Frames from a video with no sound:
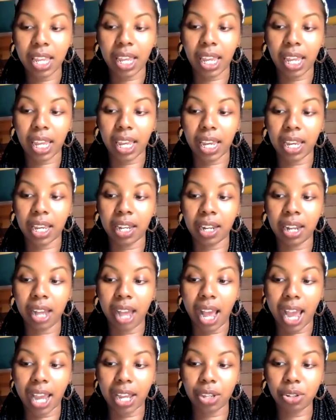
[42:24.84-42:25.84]
And
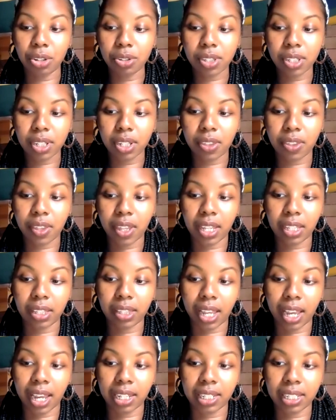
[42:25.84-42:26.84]
I used to think
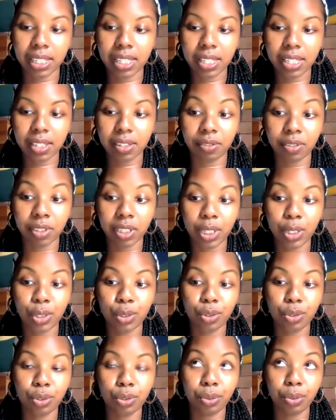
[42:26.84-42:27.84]
that this is a really
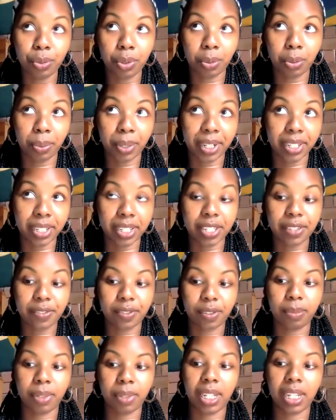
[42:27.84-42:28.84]
new awareness
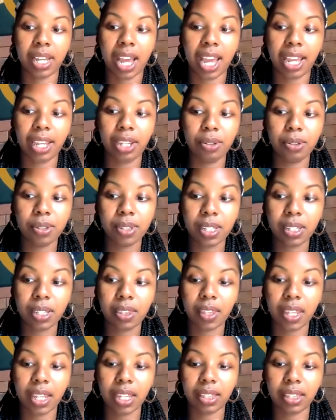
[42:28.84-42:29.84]
for me. I used to
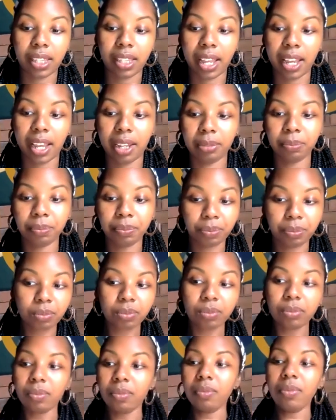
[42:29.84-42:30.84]
think that
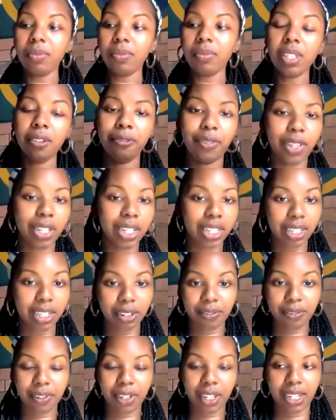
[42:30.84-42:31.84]

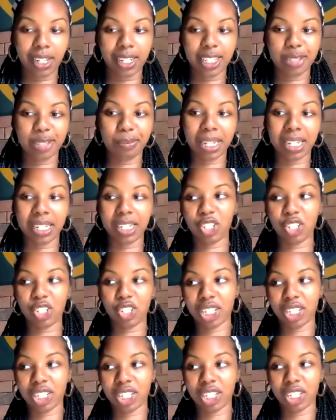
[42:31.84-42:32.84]
feeling your feelings meant
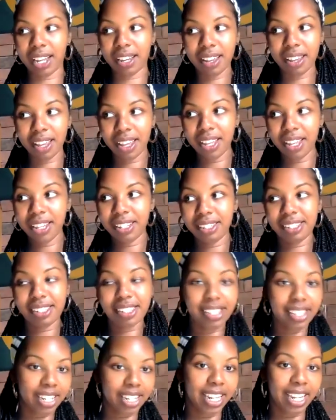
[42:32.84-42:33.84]
just like
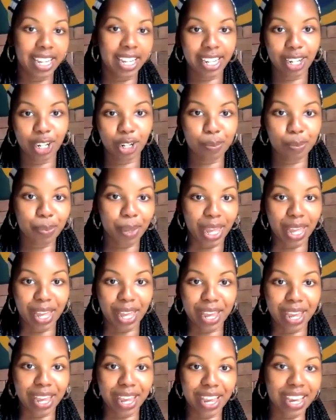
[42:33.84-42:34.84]
sitting in your
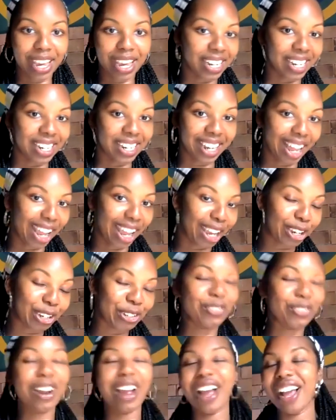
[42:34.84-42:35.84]
bed and like
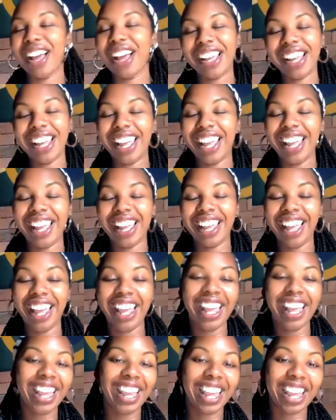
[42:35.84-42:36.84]

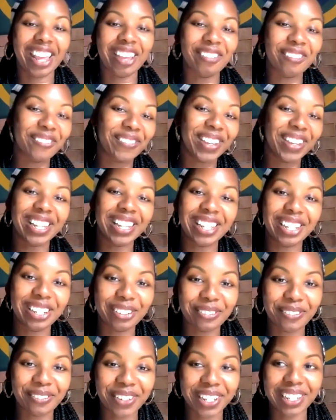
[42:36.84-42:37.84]
crying and feeling
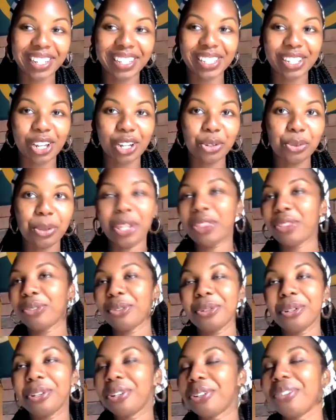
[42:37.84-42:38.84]
your feelings all the way
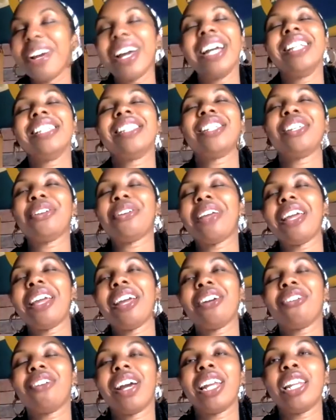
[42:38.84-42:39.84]
through and crying until you
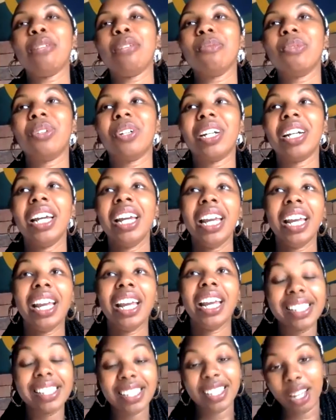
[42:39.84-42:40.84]
can't cry anymore.
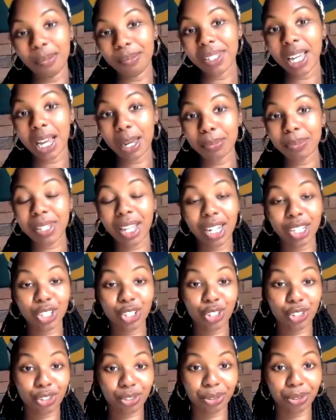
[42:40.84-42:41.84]
And sometimes
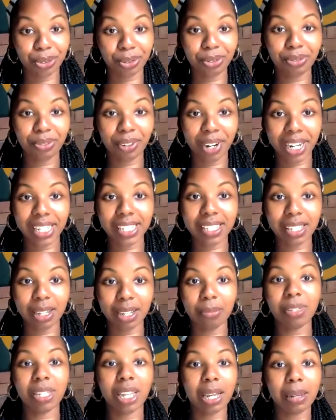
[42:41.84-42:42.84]
that's true, right?
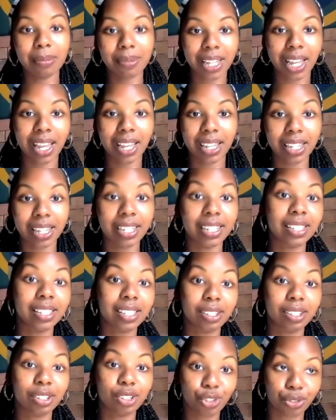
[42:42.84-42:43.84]
Sometimes that
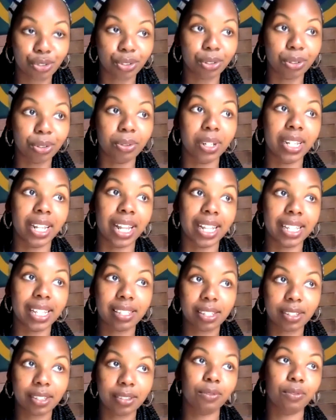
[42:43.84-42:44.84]
is true, and
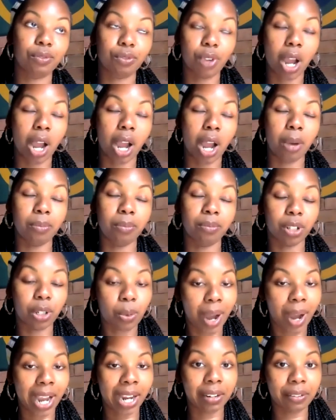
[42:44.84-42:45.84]
that's
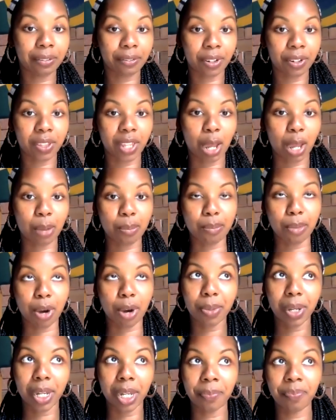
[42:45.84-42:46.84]
required for that
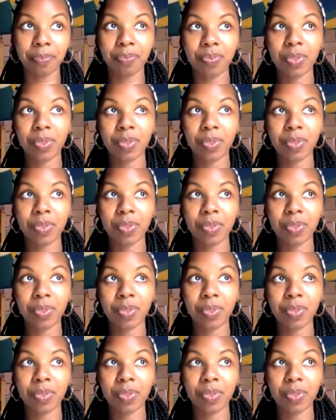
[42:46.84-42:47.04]
moment.